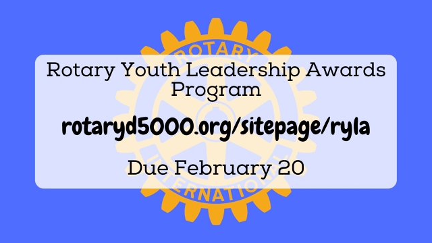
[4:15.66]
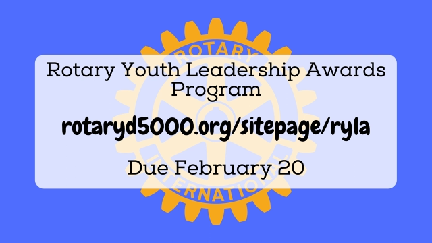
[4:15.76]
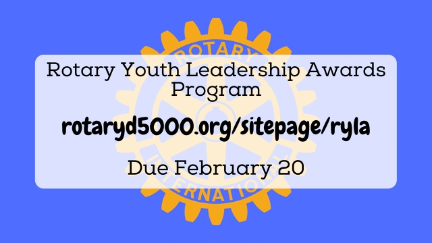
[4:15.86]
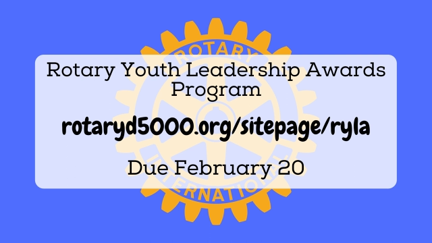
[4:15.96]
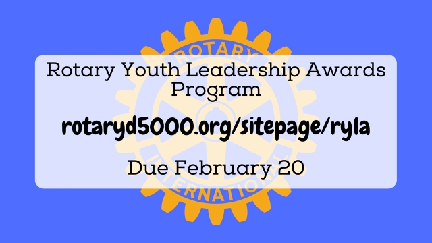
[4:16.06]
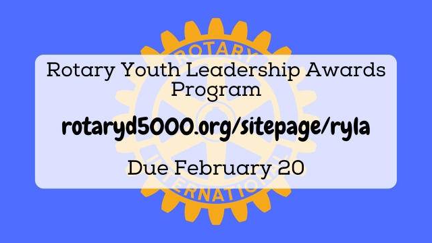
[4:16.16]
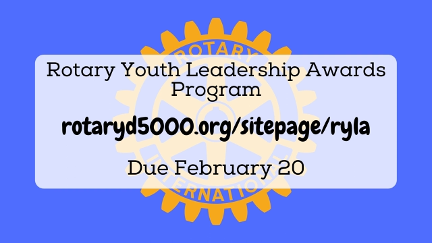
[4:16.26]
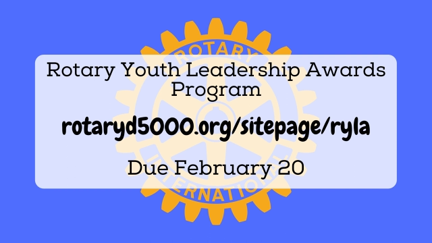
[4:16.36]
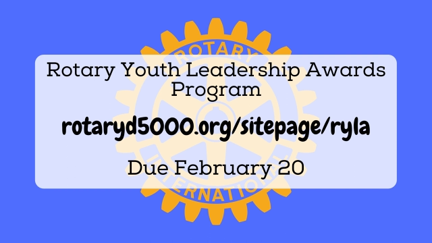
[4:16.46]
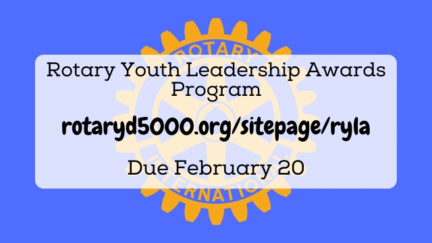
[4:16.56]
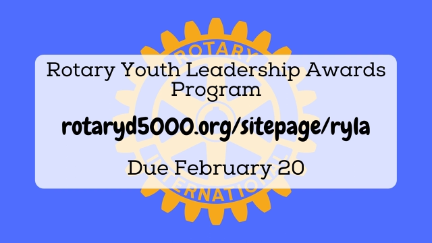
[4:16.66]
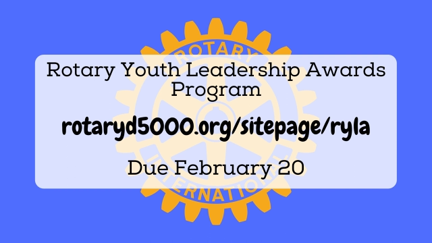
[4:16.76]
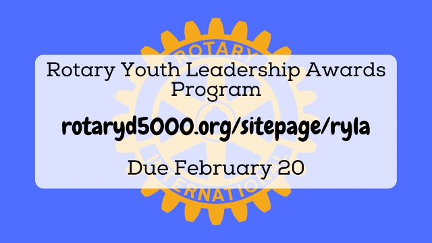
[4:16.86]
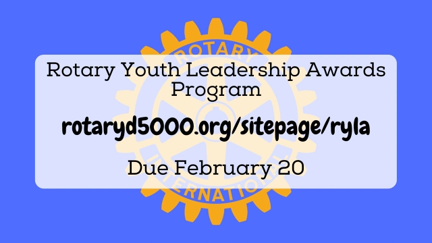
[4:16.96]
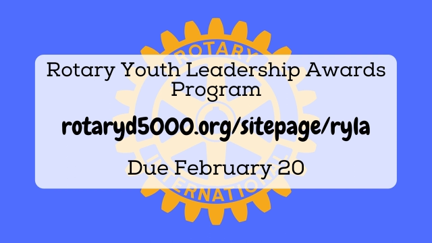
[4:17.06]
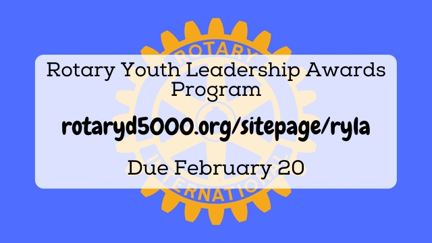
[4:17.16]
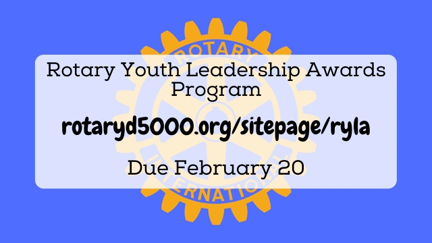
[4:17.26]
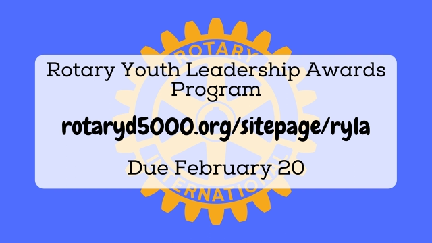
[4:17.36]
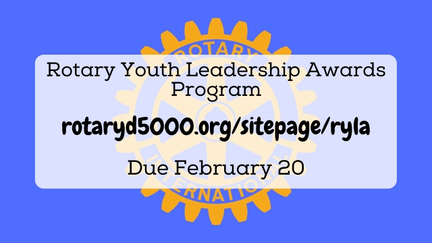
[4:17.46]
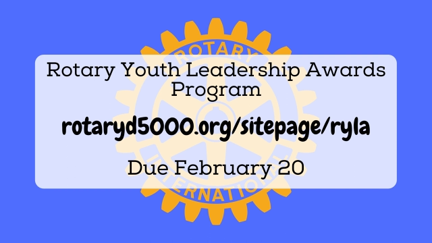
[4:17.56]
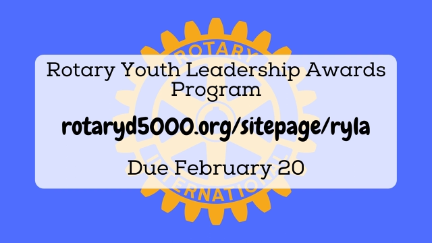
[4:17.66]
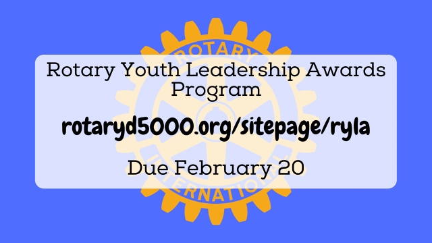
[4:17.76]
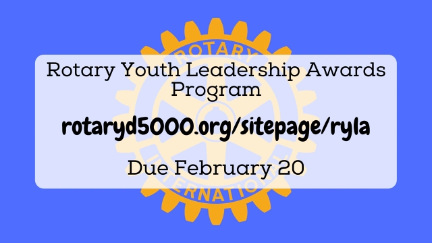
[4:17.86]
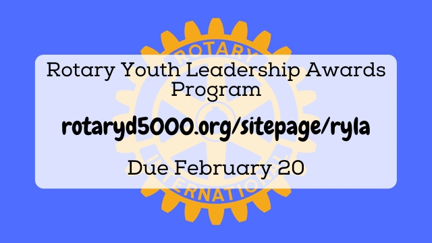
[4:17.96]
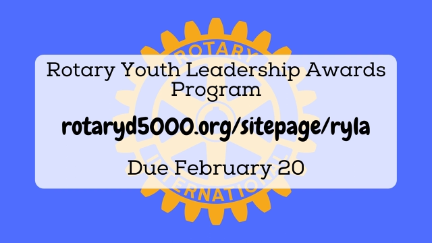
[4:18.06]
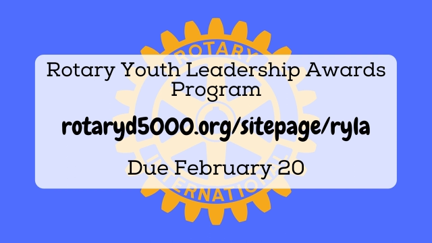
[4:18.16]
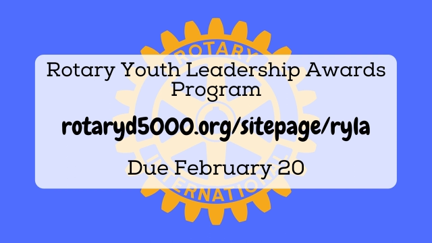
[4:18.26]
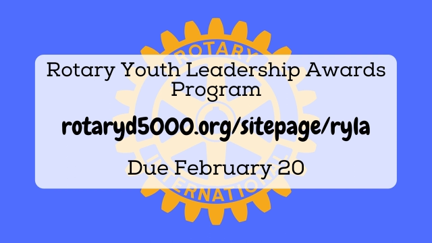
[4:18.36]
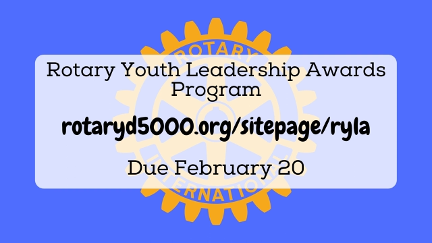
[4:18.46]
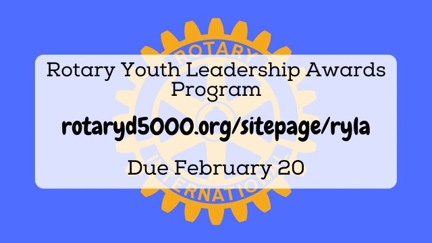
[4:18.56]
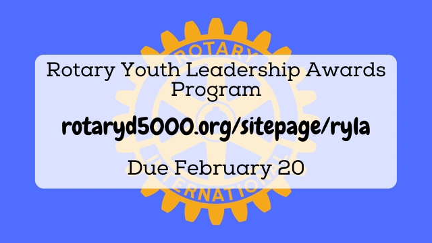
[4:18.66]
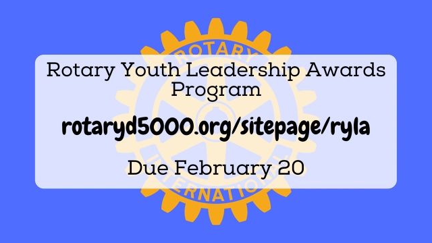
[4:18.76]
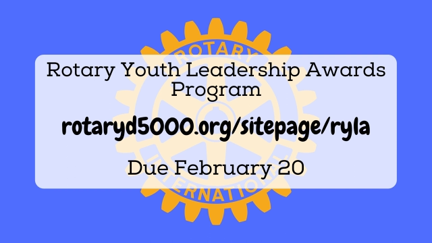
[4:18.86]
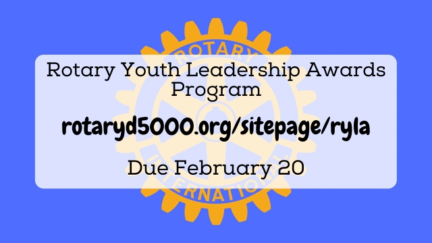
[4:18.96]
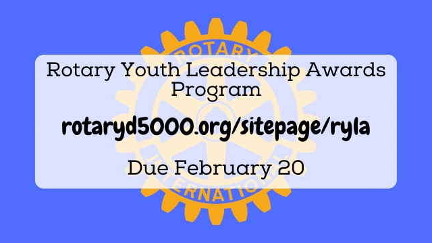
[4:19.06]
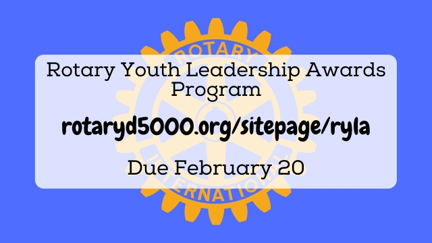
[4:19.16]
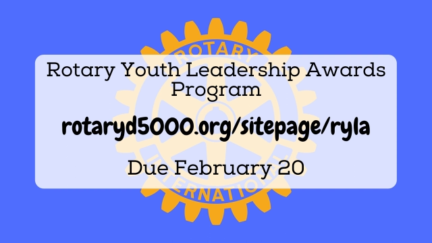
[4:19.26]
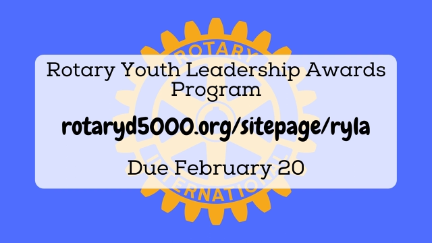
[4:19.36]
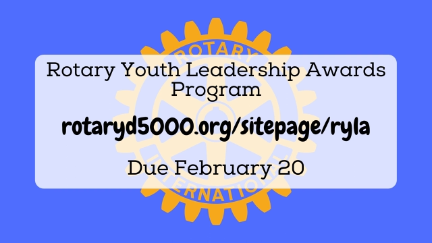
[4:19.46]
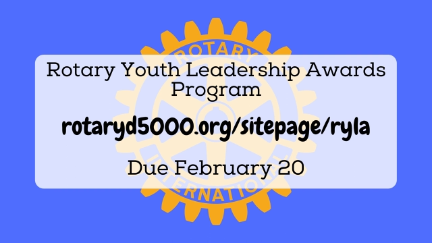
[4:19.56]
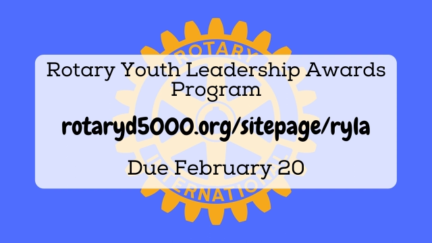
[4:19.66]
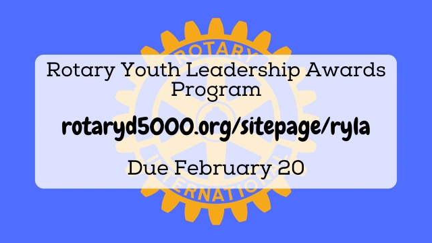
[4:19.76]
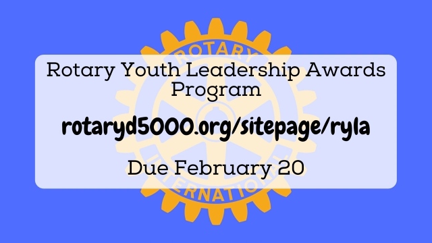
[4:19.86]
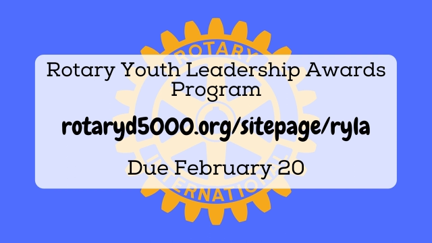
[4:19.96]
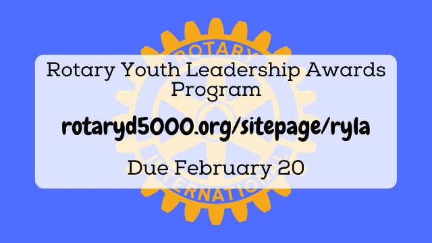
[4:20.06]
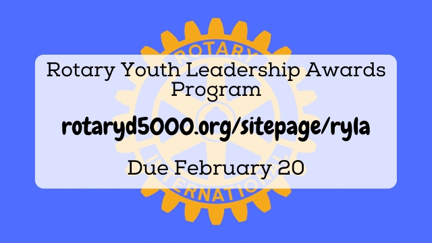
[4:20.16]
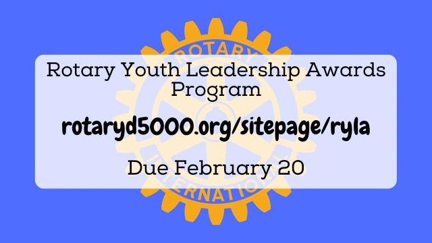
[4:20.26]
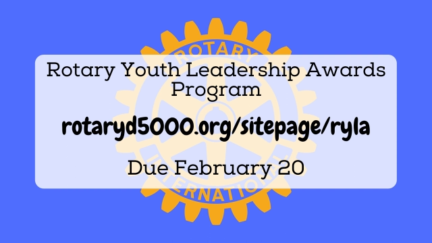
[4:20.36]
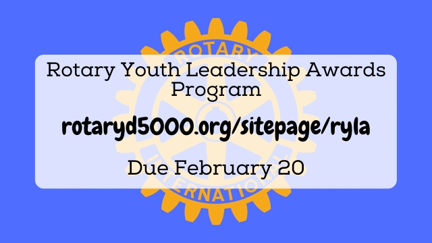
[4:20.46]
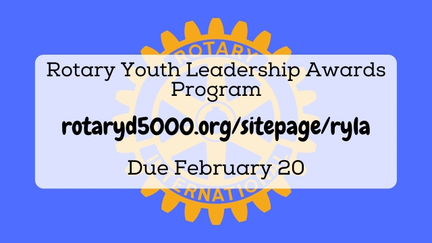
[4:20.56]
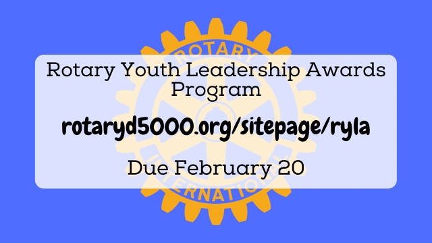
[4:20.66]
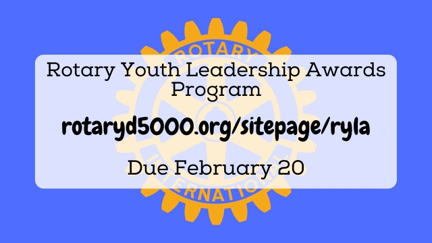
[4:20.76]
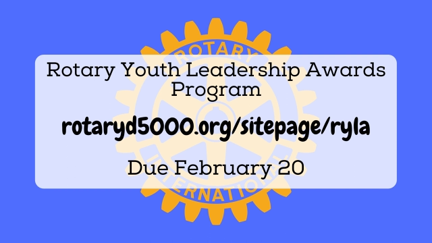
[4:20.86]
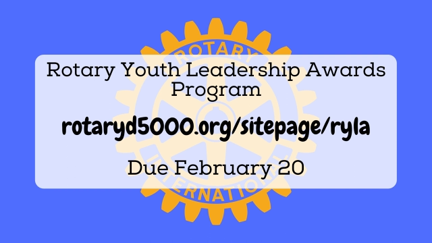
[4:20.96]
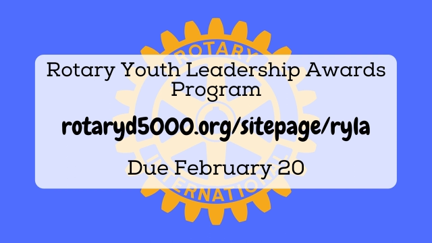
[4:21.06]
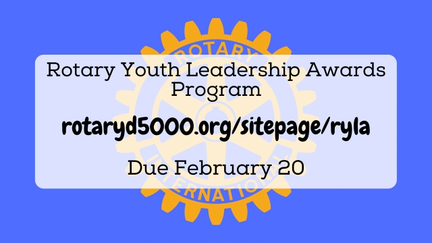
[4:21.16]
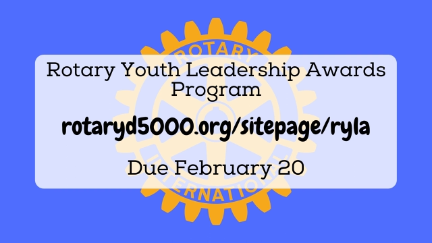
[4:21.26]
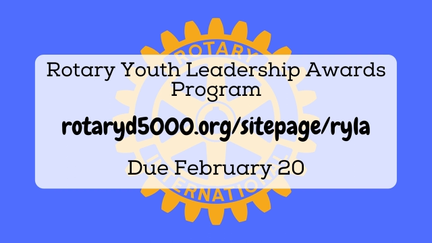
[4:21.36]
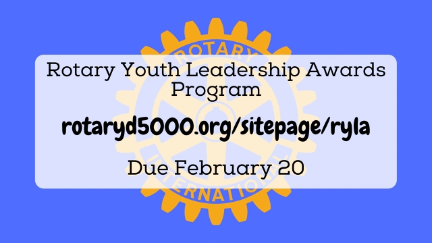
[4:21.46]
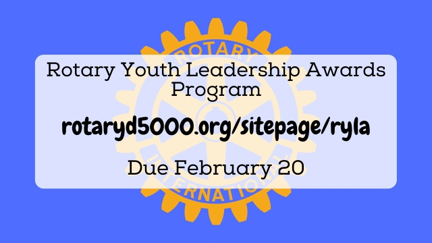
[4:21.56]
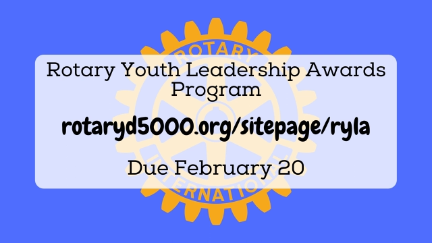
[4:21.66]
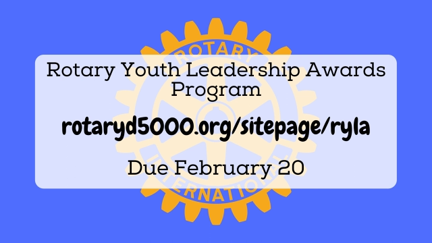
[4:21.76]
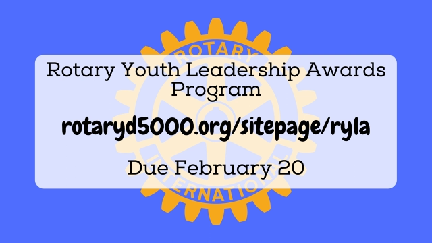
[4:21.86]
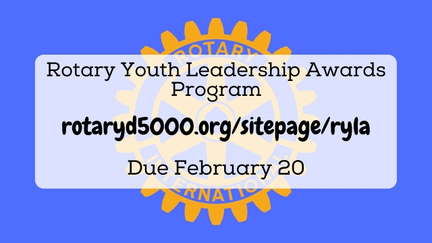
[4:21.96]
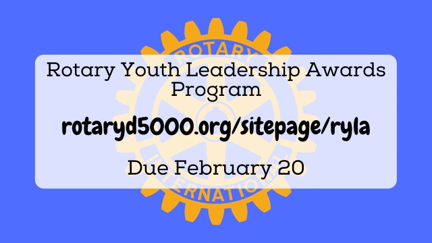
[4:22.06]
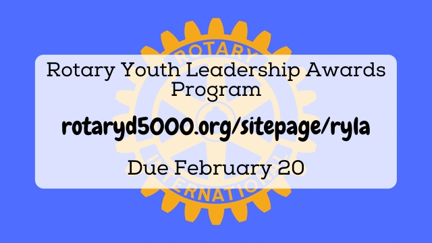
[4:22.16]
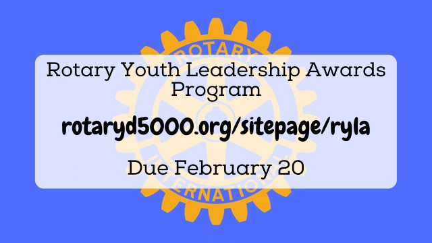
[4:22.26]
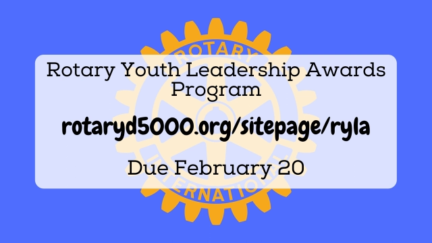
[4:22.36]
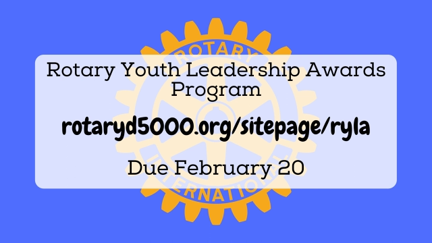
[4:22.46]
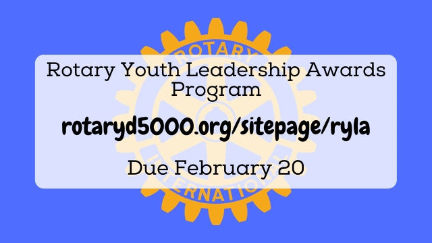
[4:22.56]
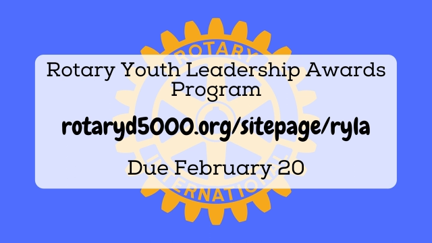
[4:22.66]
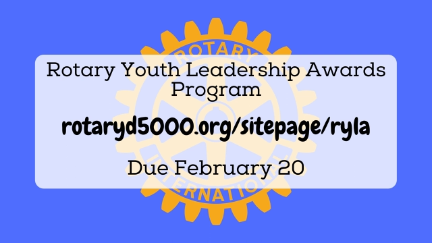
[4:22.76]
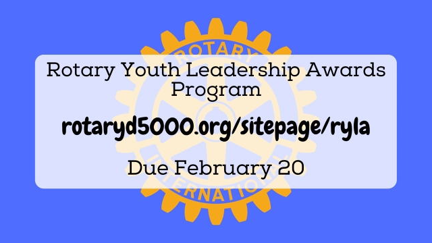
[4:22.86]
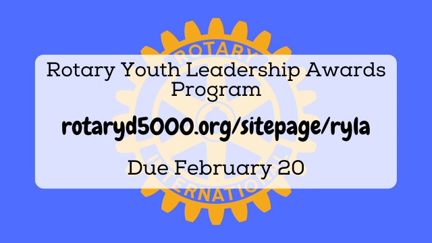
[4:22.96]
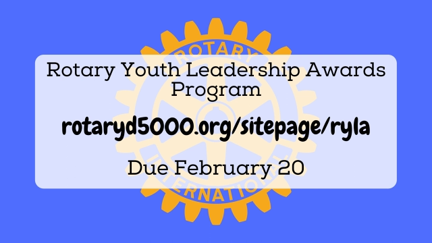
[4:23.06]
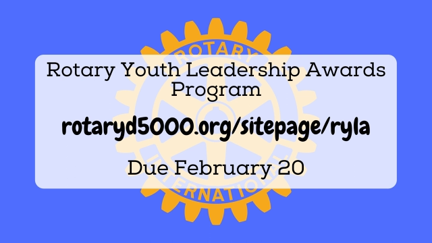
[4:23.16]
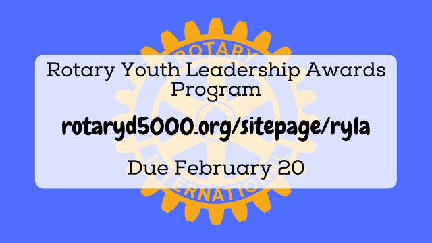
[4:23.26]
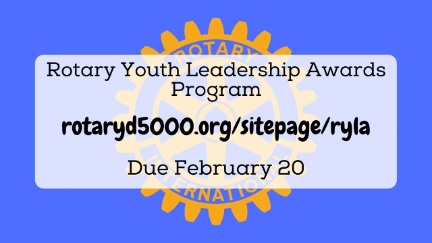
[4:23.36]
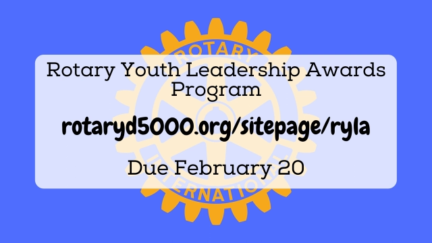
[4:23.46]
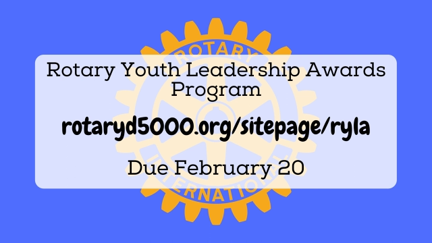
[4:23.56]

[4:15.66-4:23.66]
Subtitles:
Nobody's mouth can be seen.